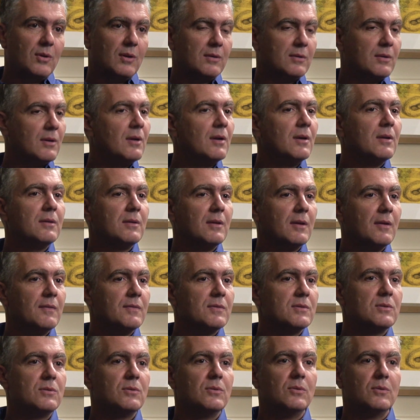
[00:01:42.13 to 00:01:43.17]

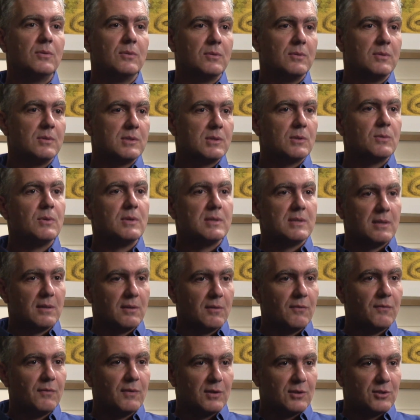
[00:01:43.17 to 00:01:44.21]
alternatives to squeezing the
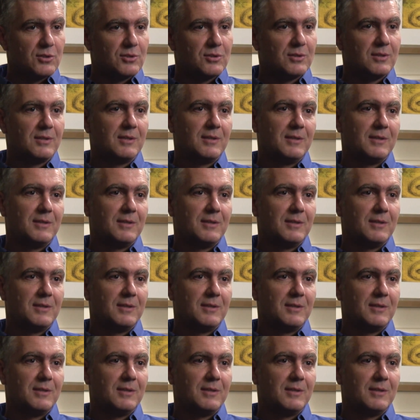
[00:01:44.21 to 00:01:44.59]
fish.